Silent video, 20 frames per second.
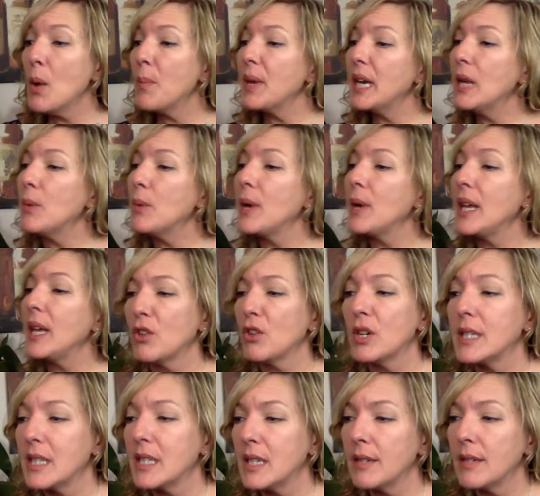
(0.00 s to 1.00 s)
But anyway,
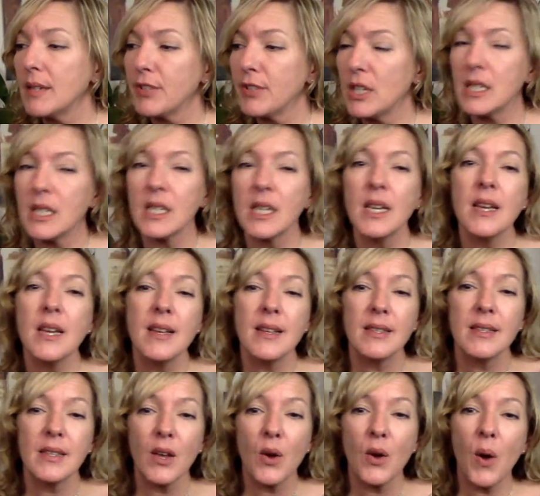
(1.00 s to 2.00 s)
there is a difference.
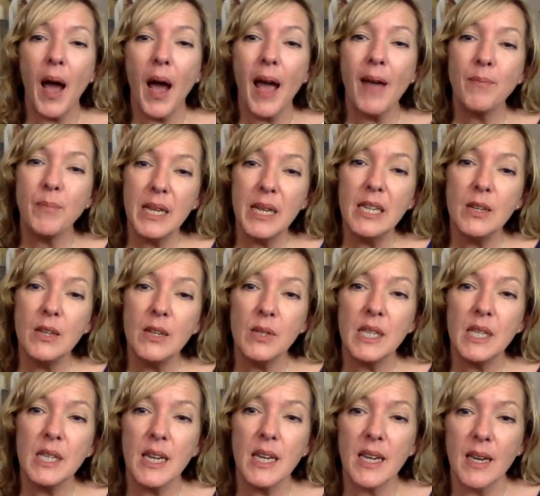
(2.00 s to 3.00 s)
So I've been
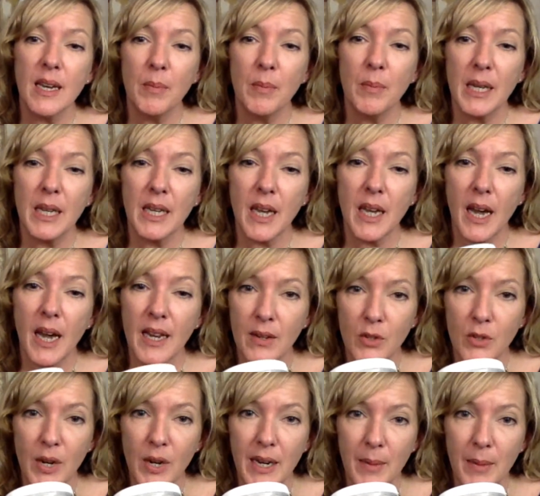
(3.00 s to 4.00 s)
using it and been
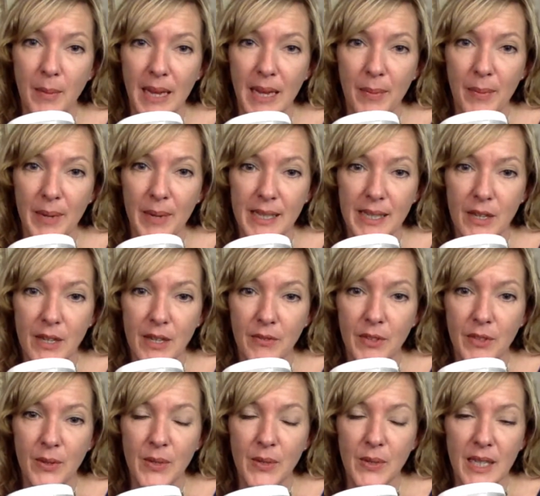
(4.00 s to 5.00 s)
kind of trying to make
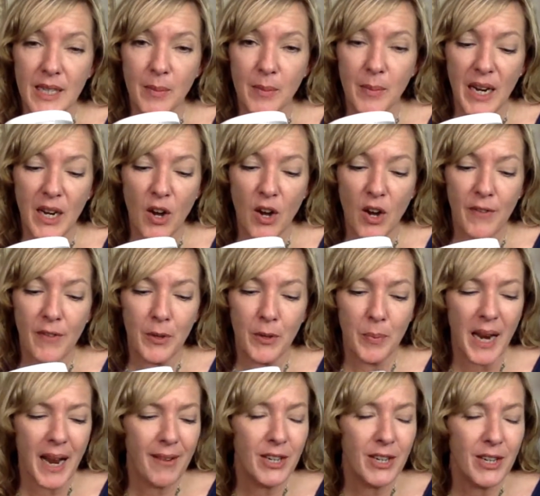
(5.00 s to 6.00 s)
myself use it in my
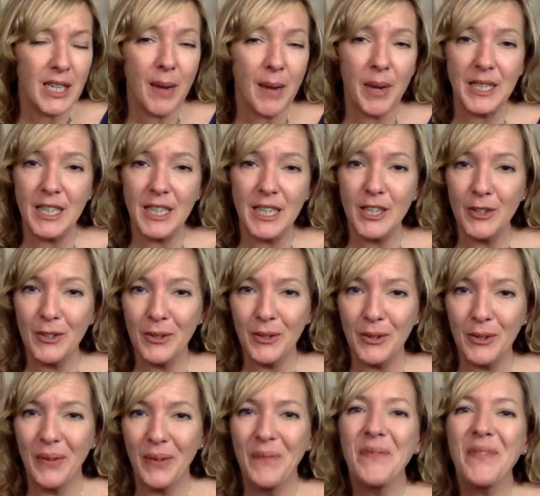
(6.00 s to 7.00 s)
coffee. But every time I
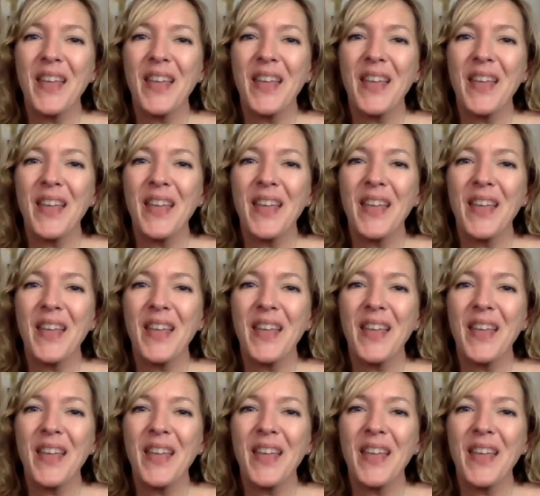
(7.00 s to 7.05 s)
do,